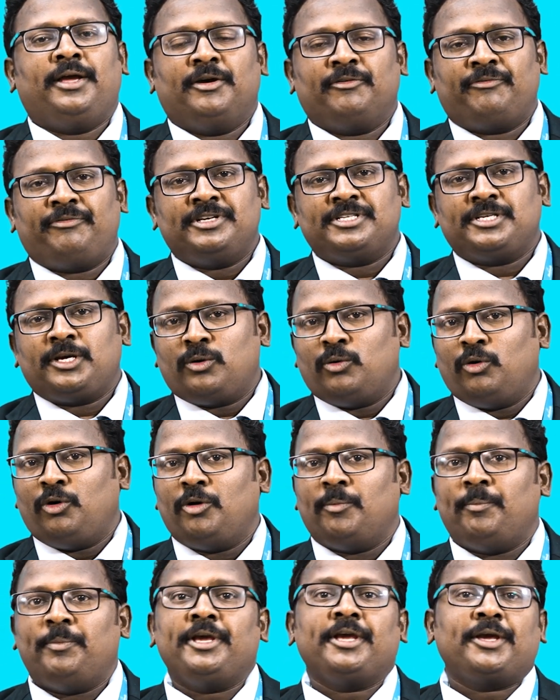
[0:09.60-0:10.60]
F is equal
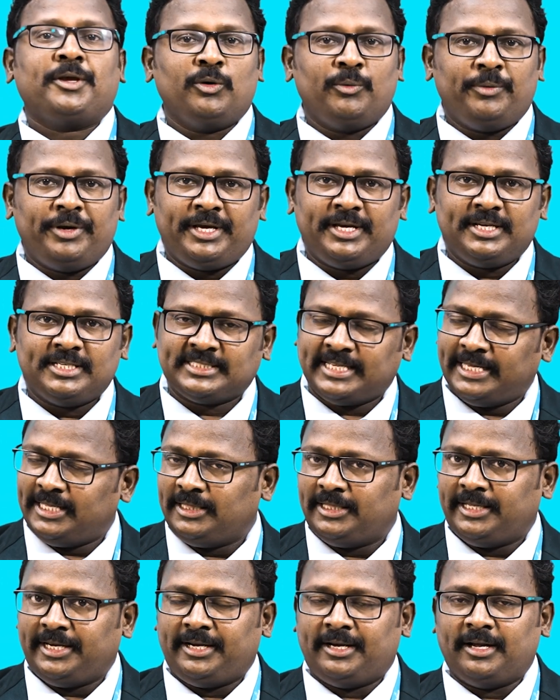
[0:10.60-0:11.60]
to BQV
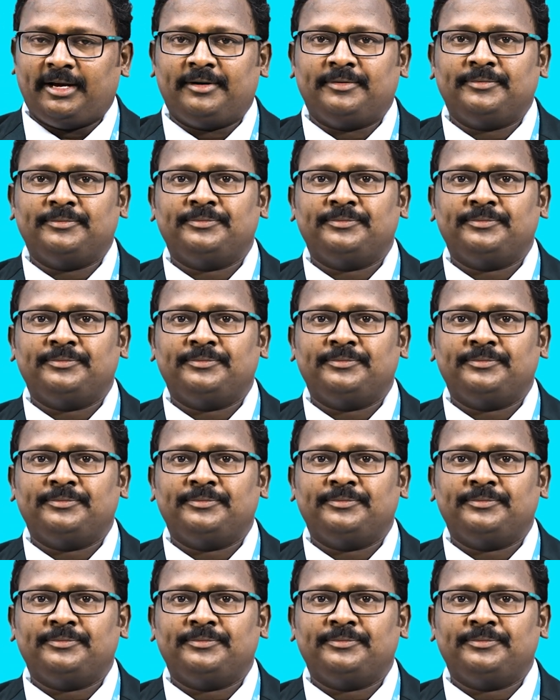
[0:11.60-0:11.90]
sin theta.